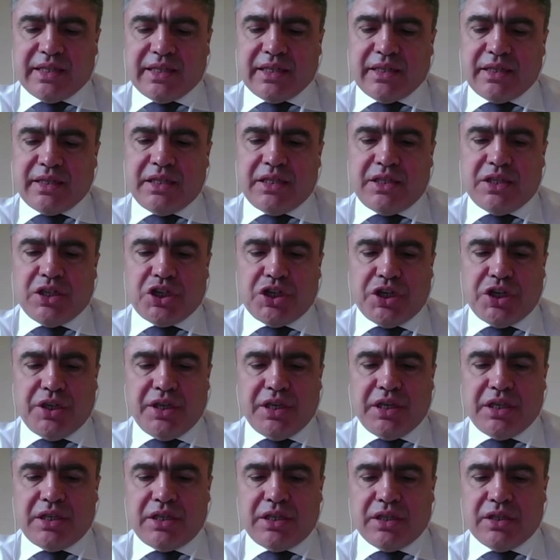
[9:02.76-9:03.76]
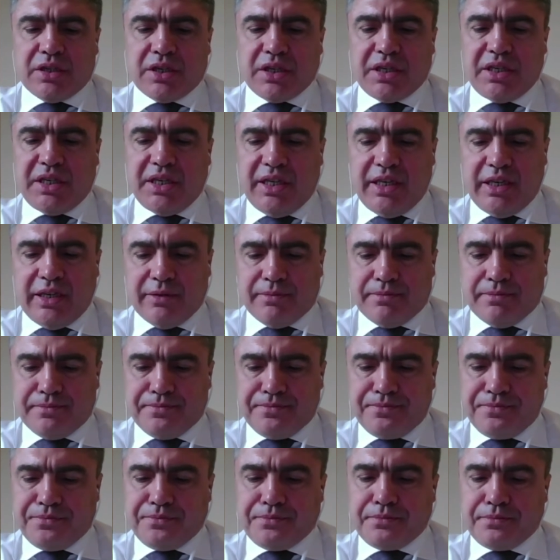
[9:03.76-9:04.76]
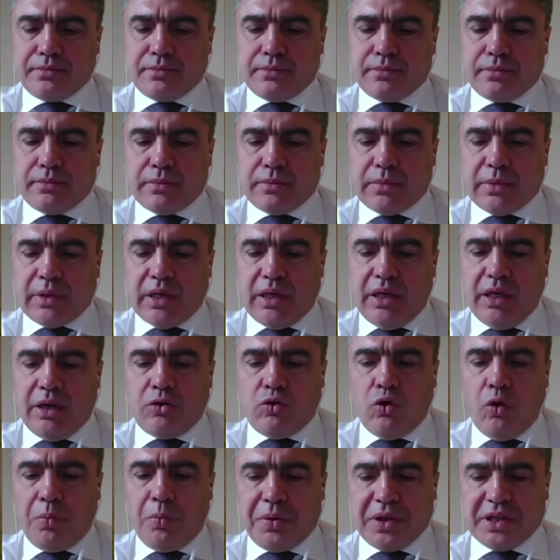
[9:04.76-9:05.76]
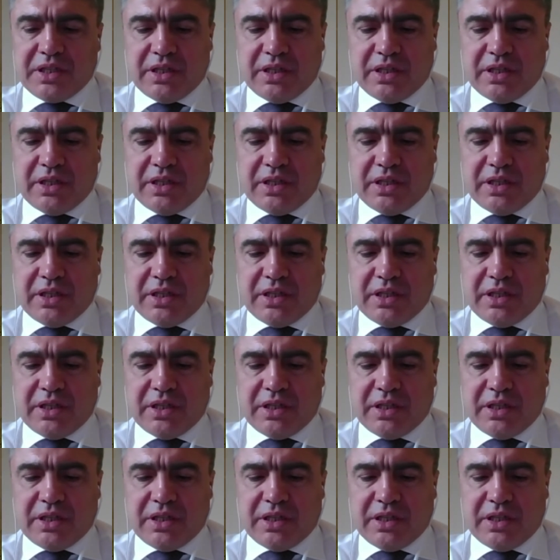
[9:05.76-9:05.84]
of efficient digital agricultural production